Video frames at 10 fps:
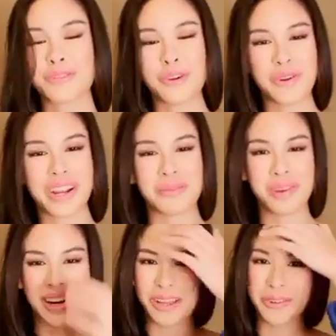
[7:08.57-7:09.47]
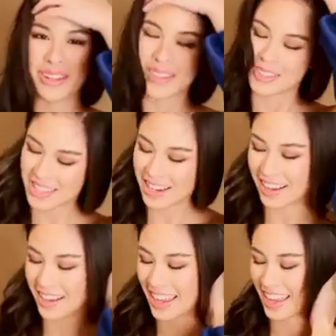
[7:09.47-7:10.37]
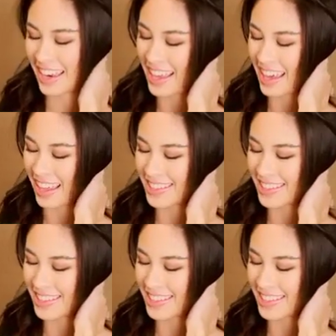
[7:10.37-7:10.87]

look forward na maglaro nito sa lock-in,